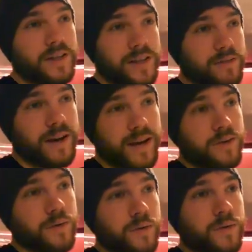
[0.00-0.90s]
in your van
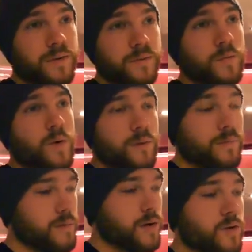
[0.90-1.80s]
or what
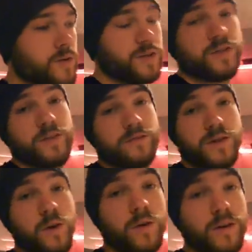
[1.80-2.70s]
precautions you've
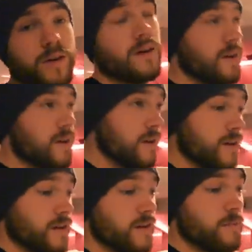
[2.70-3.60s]
took,
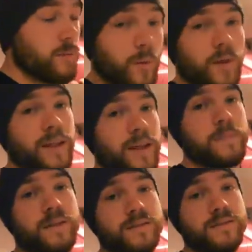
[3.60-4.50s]
put one of them
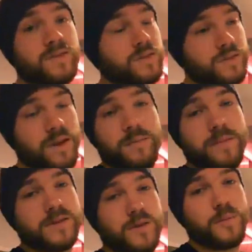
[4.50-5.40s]
in. Just don't
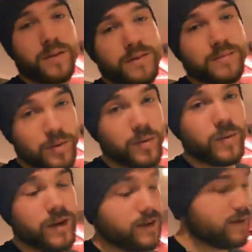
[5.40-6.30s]
be stupid, put
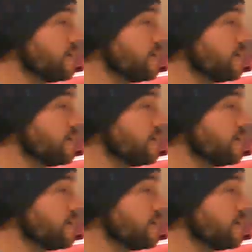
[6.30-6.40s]
one in.